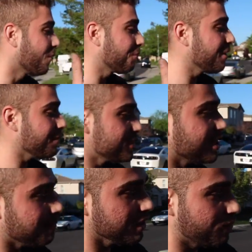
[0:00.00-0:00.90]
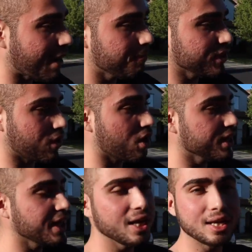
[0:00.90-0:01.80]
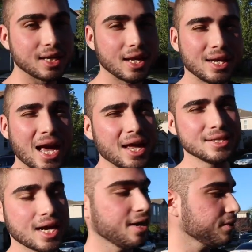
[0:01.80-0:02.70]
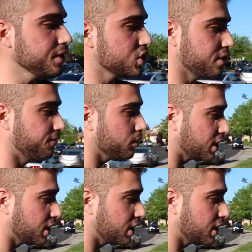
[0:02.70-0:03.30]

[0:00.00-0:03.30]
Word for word: We're pretty much going to be wrapping the car today. Not entirely, just a few